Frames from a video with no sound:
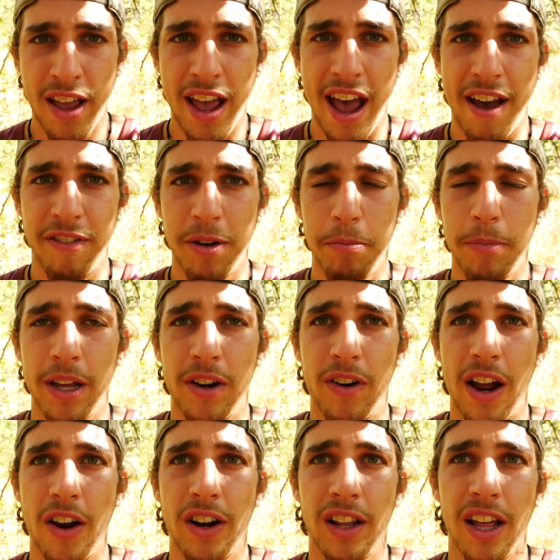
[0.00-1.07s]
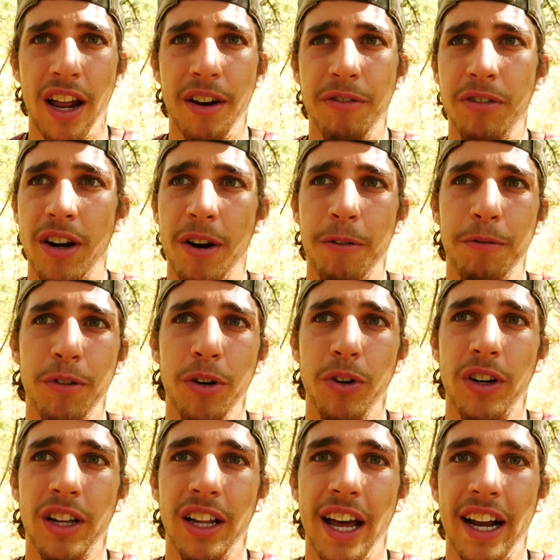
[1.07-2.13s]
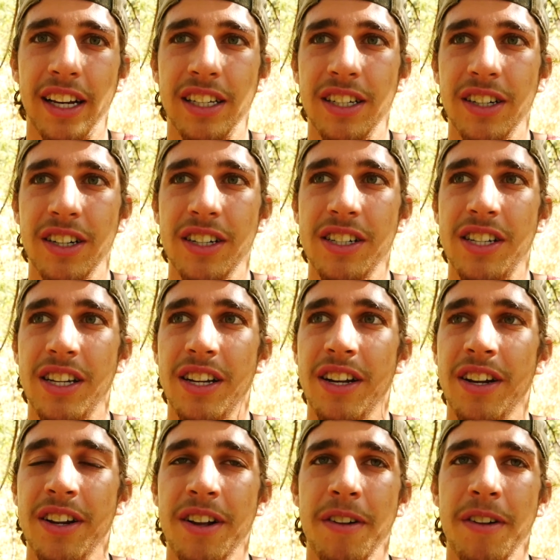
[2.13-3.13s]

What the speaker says: having been around a lot of rare fruit collectors and